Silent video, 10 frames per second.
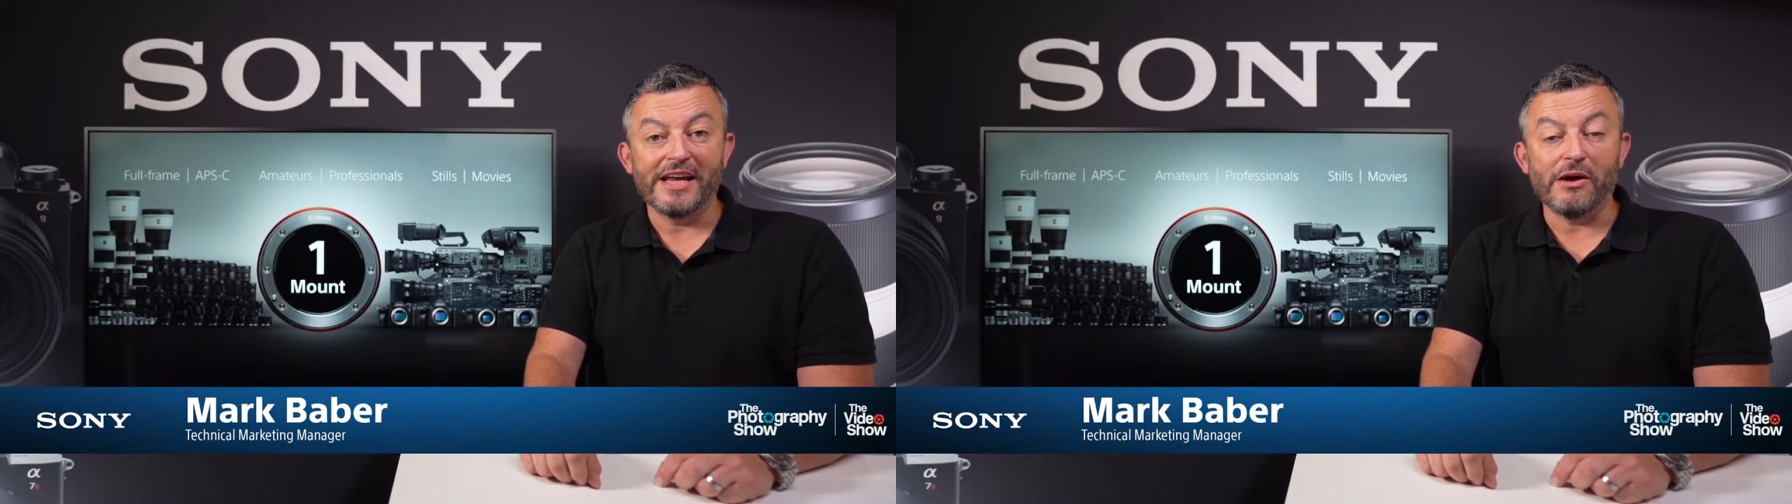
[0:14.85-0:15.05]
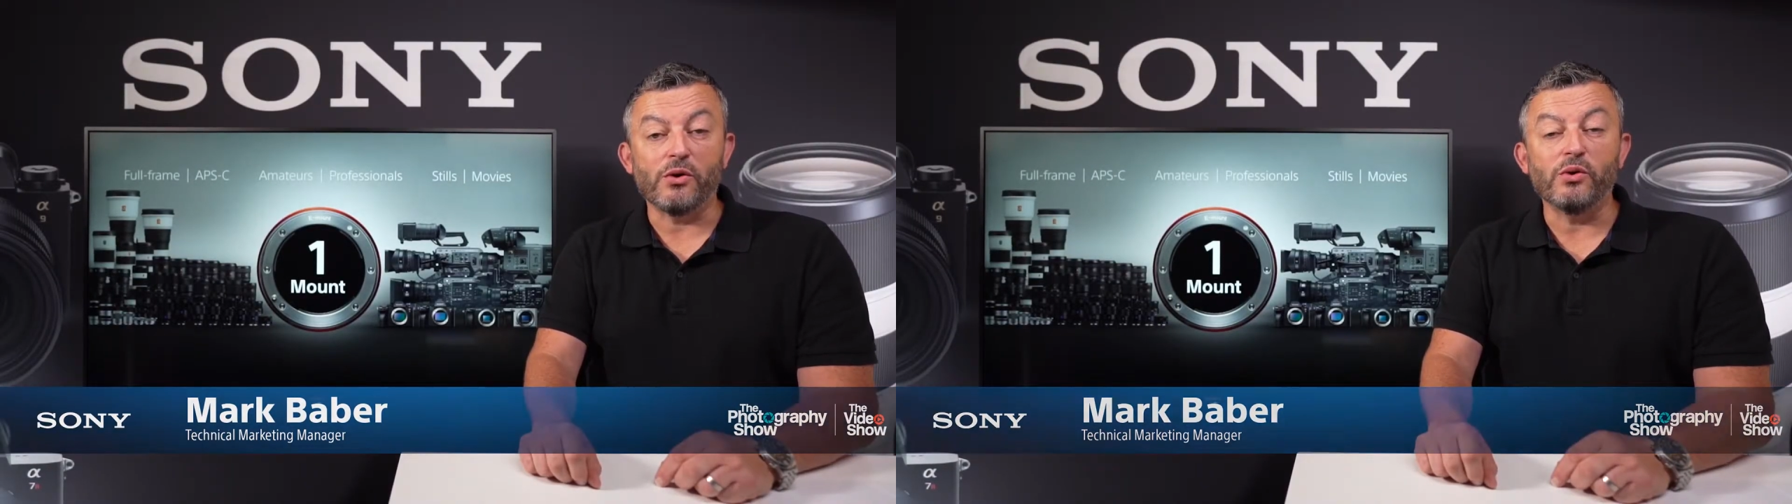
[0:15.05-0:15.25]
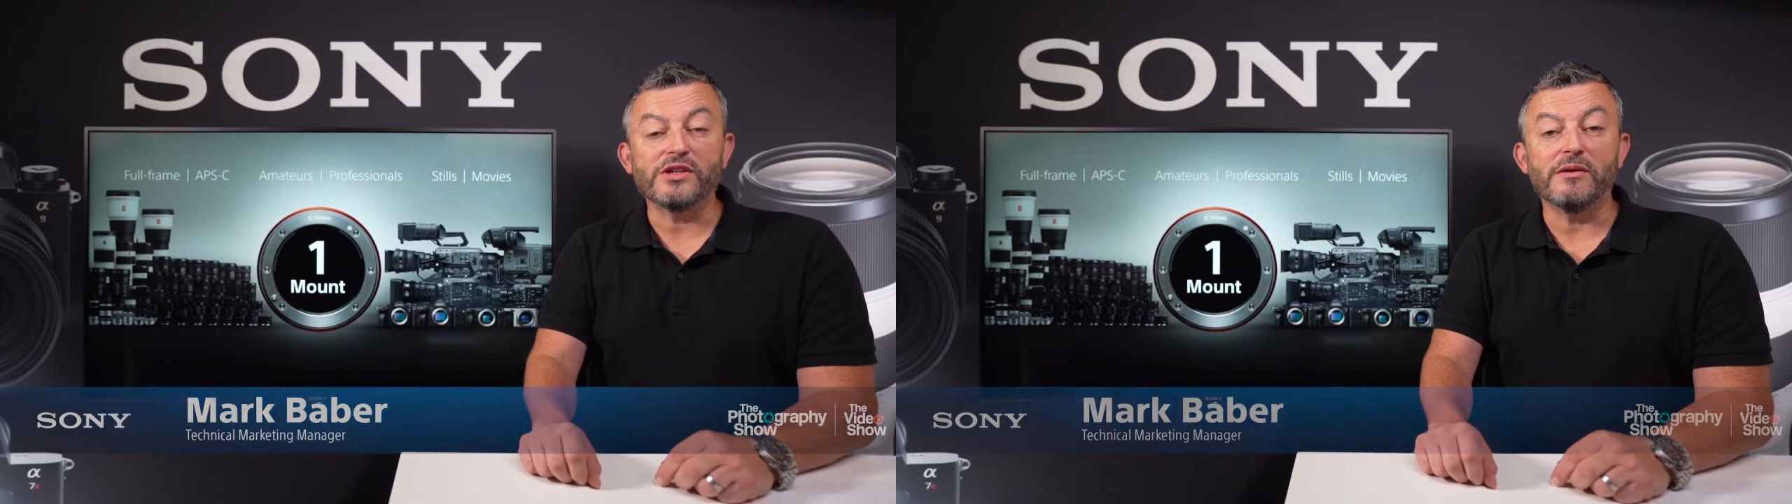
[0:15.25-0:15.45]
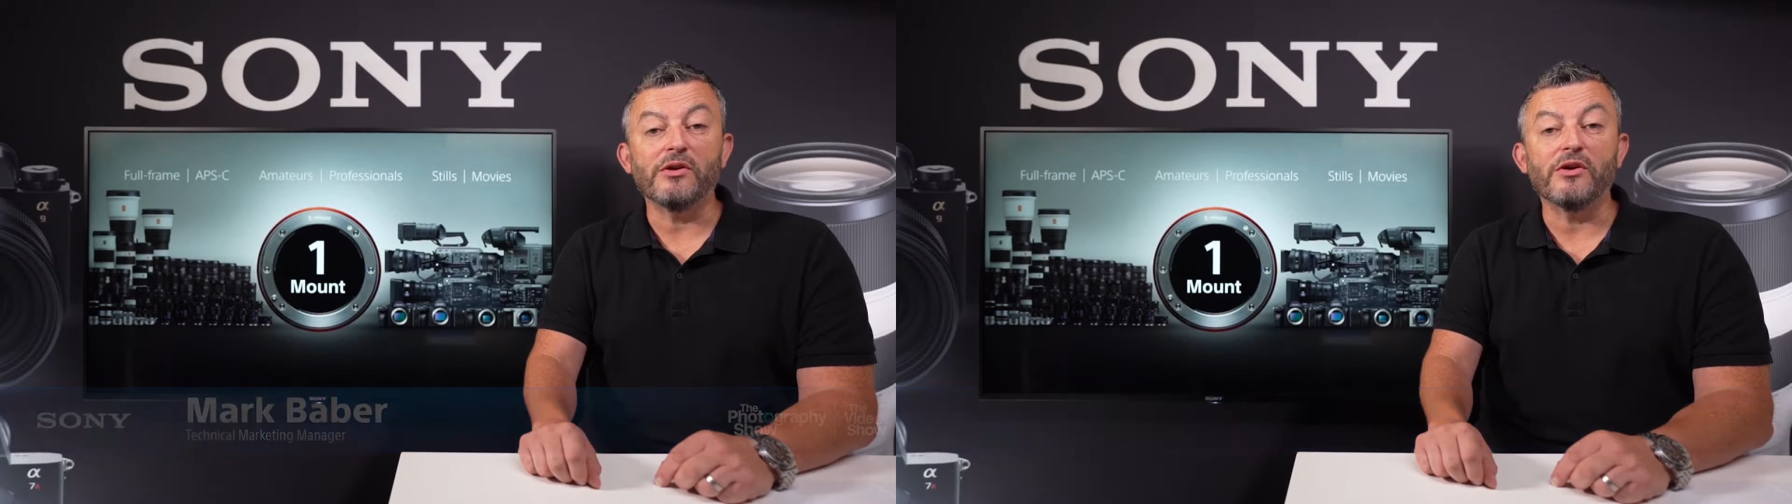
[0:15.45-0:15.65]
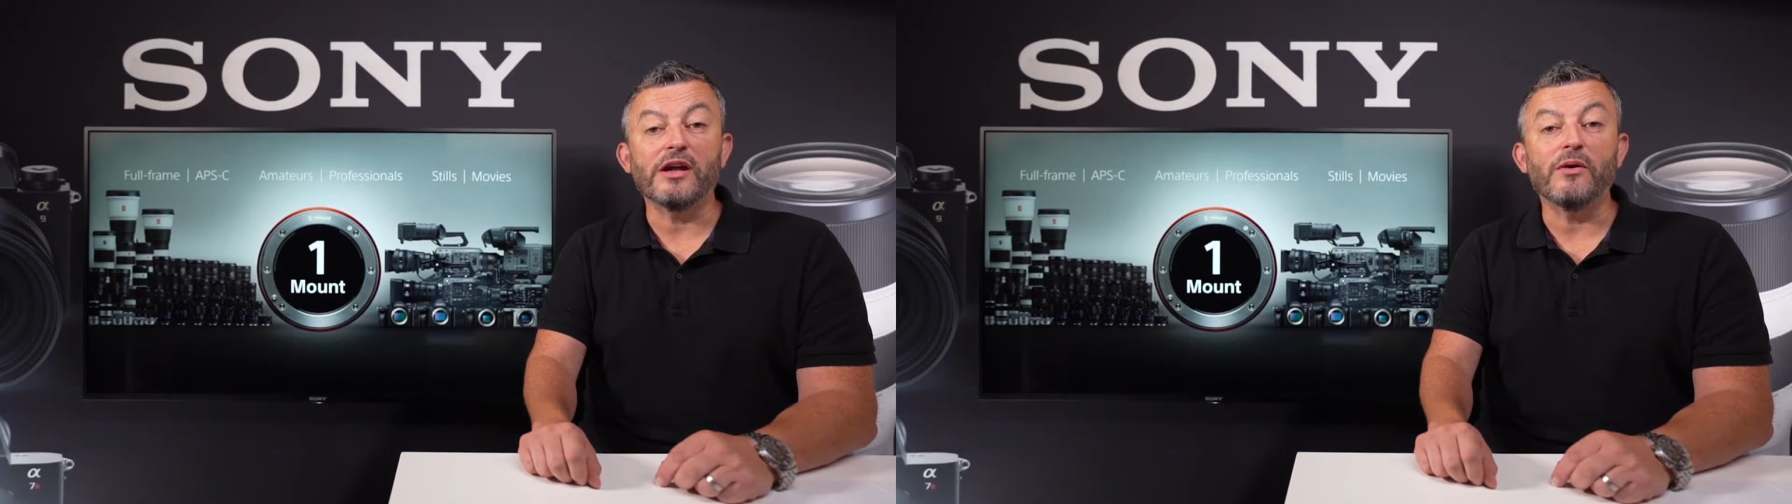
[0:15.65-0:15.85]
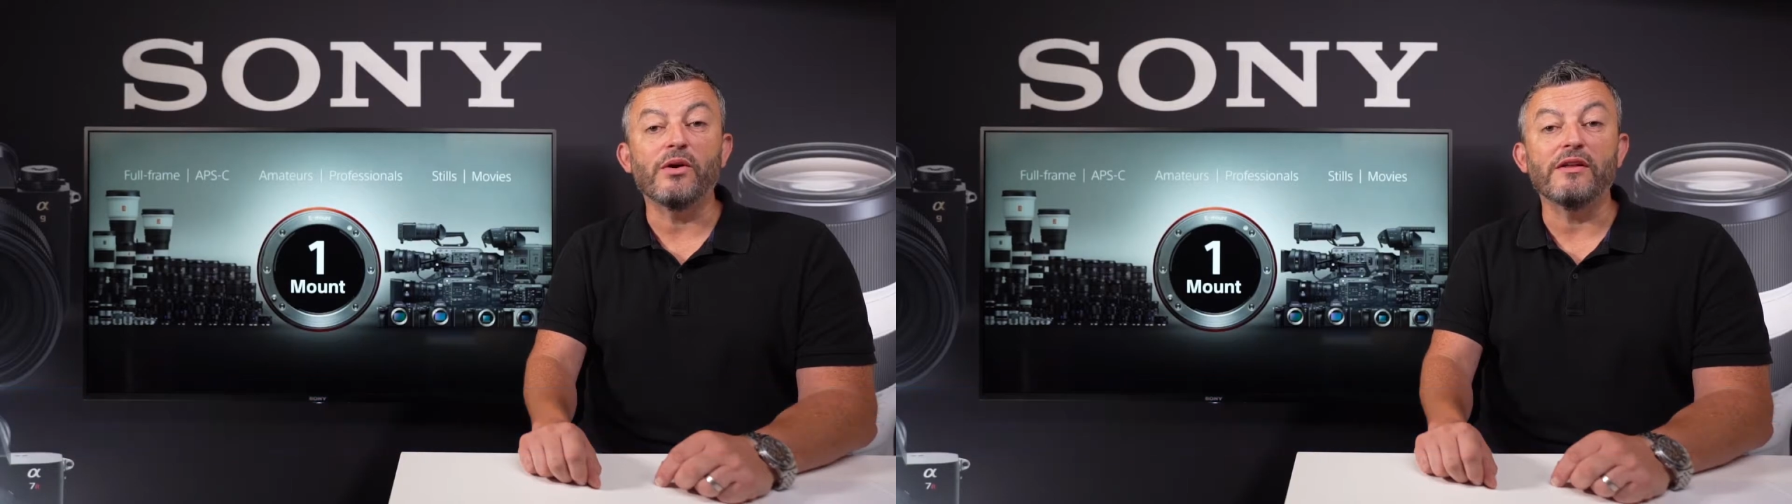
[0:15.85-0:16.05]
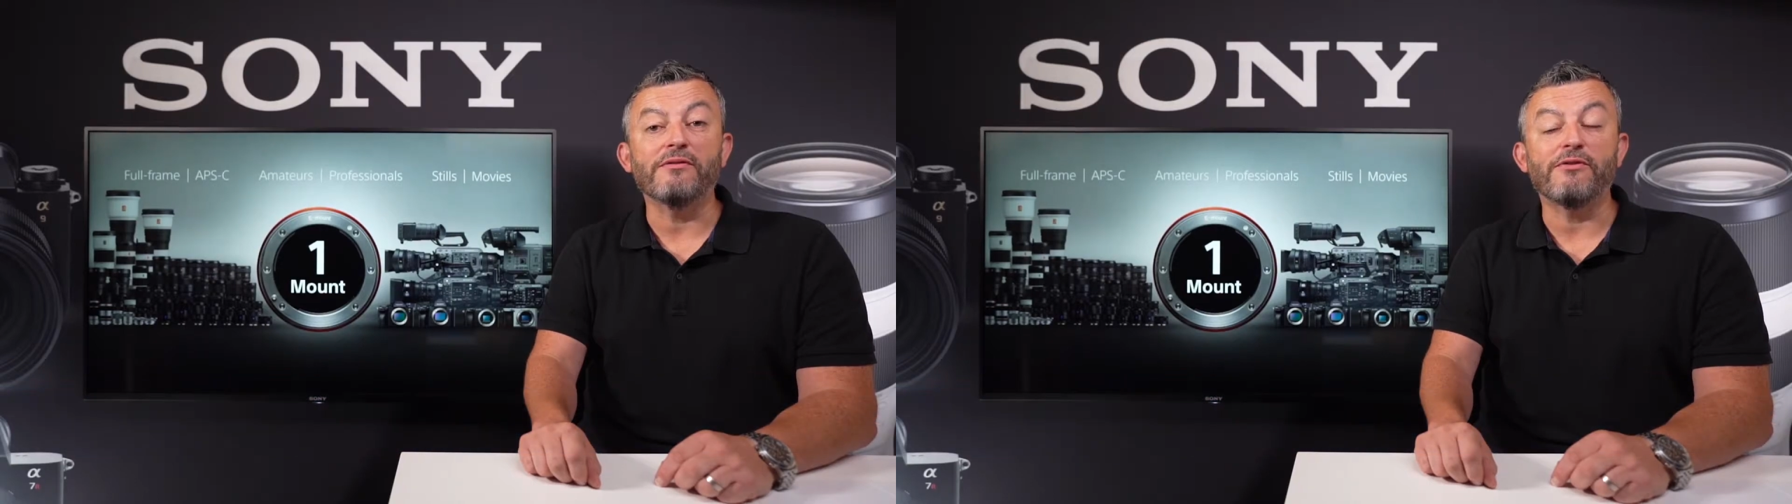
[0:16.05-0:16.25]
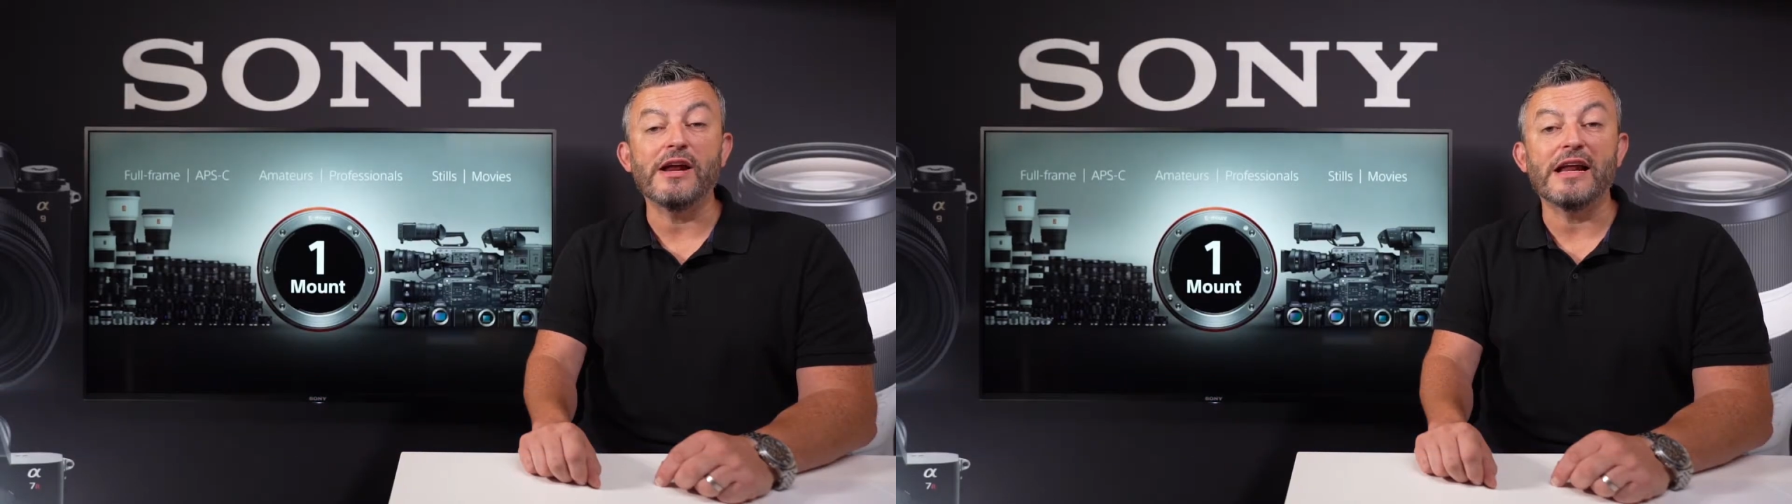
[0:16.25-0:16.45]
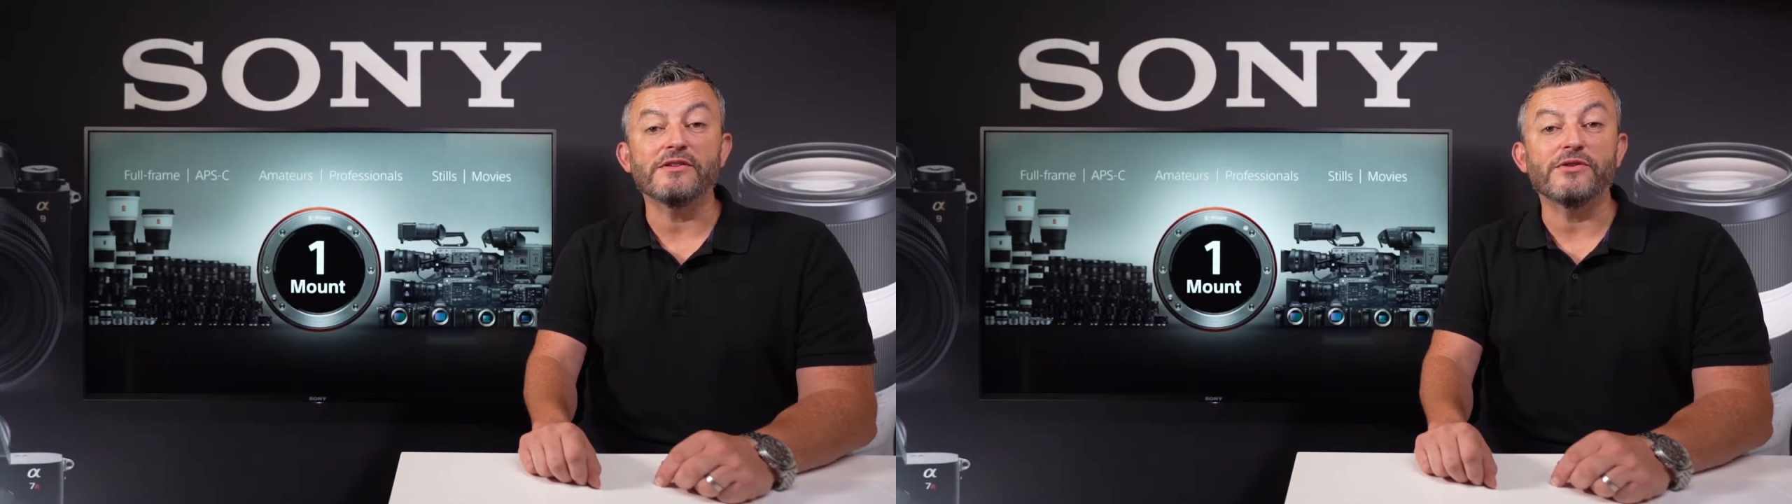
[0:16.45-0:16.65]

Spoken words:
Now, I caught up earlier with freelance